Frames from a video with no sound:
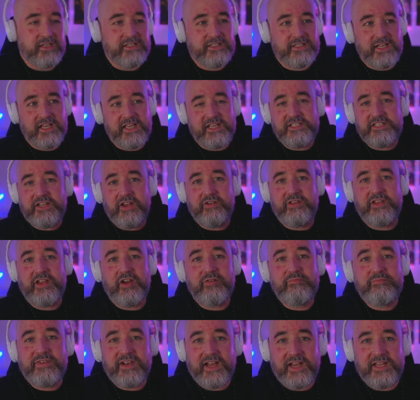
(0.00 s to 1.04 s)
See, he's only
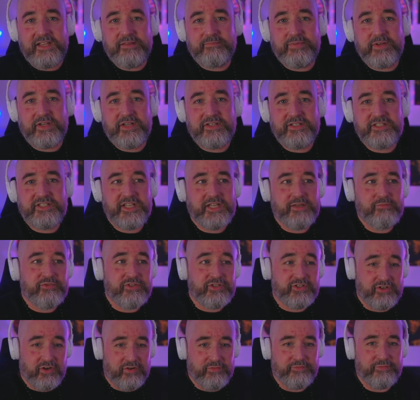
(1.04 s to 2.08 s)
home late because he
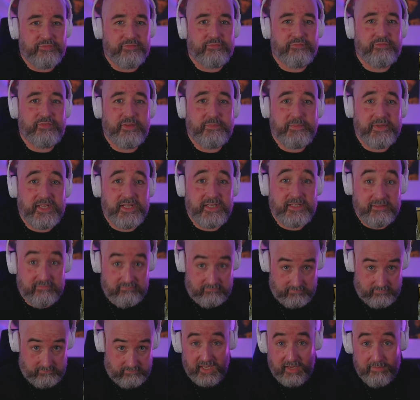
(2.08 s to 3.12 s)
was off flipping,
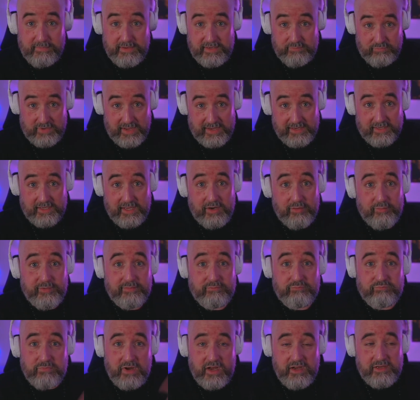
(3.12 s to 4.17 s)
keeping that
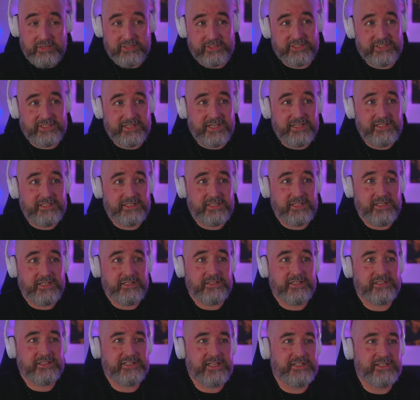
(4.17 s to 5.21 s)
girl, uh, Stacey,
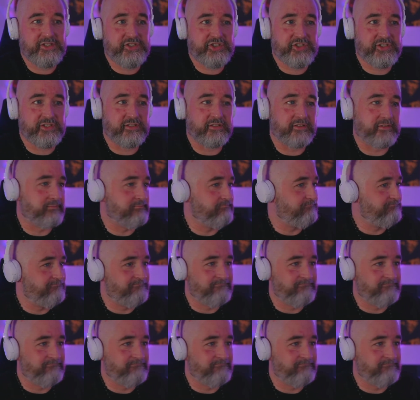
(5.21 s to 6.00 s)
in detention.